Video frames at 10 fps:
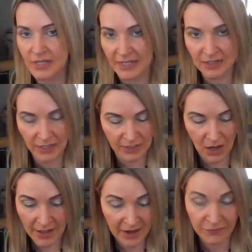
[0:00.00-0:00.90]
in
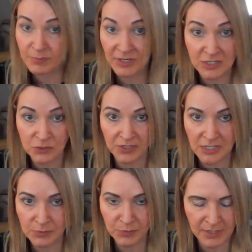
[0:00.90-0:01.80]
in everybody's
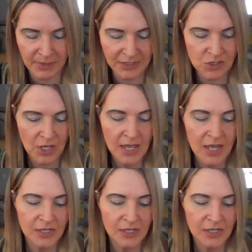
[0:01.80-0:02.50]
readings pretty much.